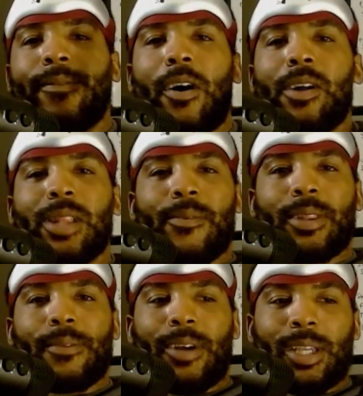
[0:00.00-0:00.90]
Fall in love with
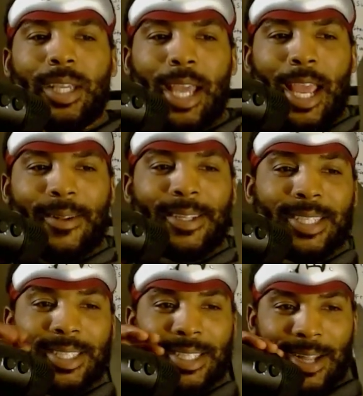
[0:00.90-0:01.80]
the fucking game. This
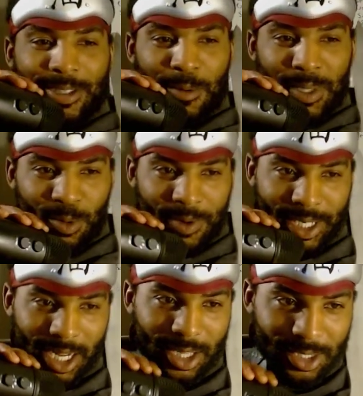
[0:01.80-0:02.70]
shit sounds so much more
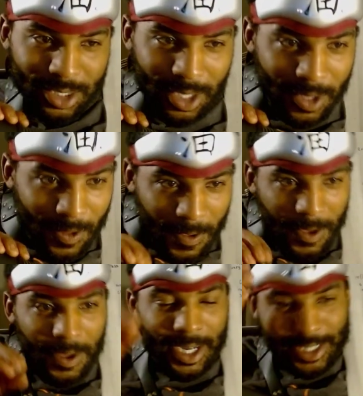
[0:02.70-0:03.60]
ridiculous
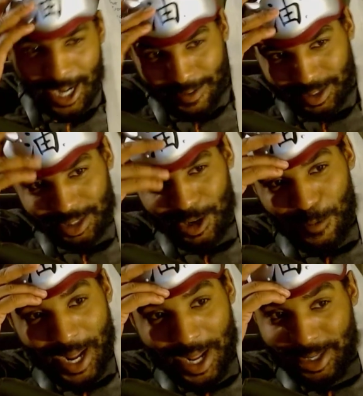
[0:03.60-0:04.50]
because I have this
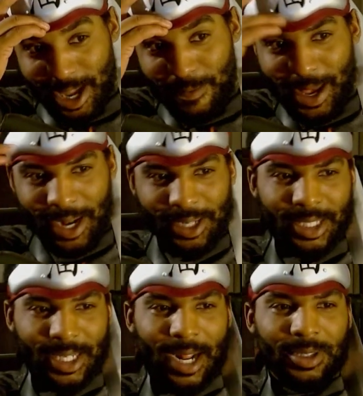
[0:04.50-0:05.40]
dope-ass headband.
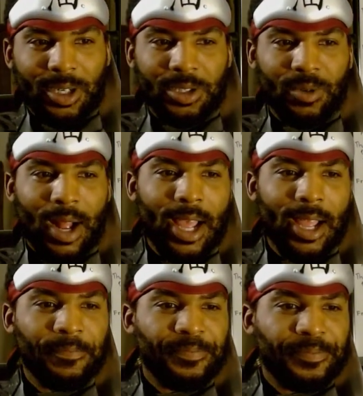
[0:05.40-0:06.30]
Shout out to Jiraiya.